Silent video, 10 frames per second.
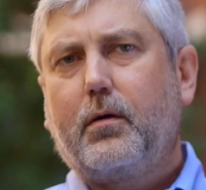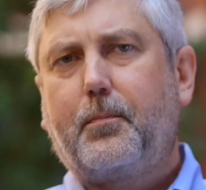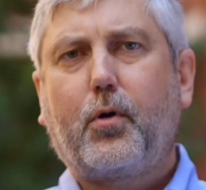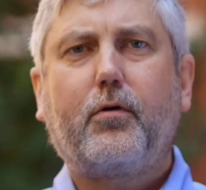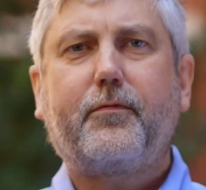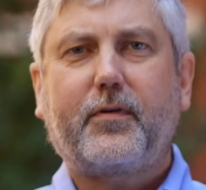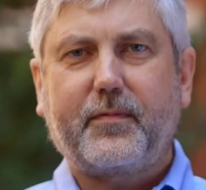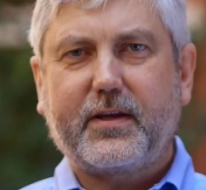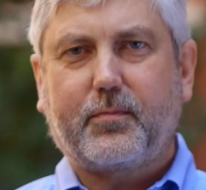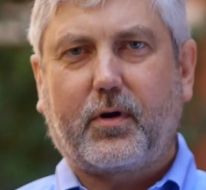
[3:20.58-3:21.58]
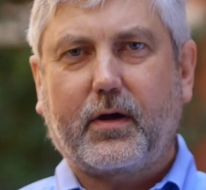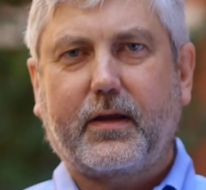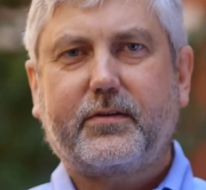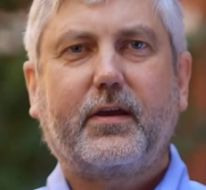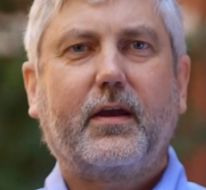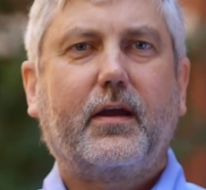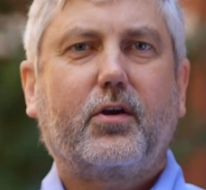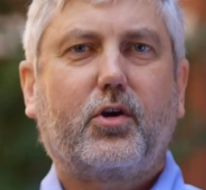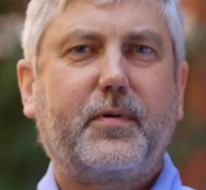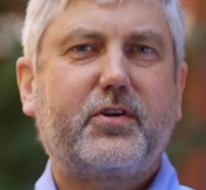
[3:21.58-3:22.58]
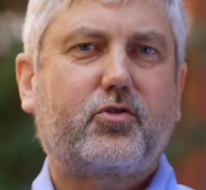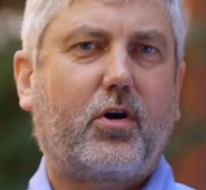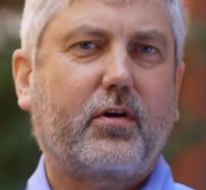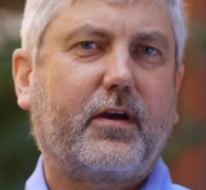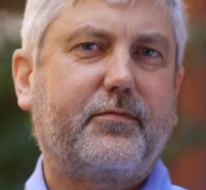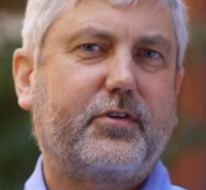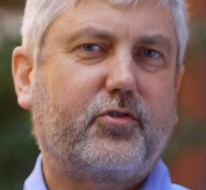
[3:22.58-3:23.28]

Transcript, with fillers: Pull from these markets could be strong enough to